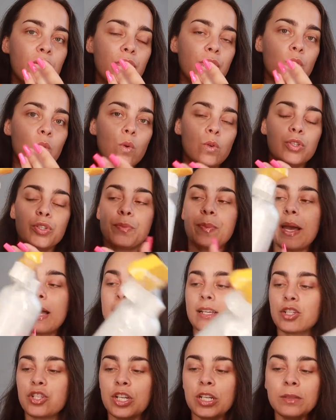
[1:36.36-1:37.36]
their older
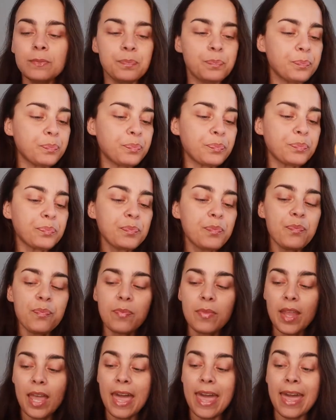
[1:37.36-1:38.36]
packaging.
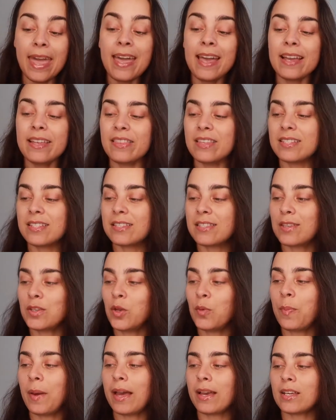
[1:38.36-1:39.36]
And this is the
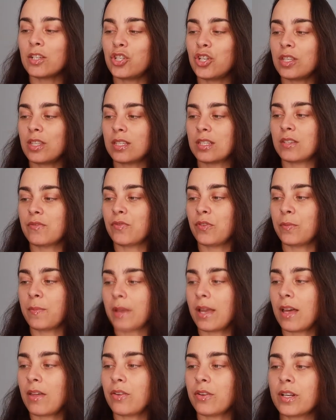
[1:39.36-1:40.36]
new packaging. This is for
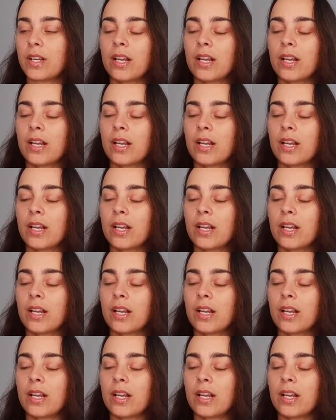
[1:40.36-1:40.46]
my other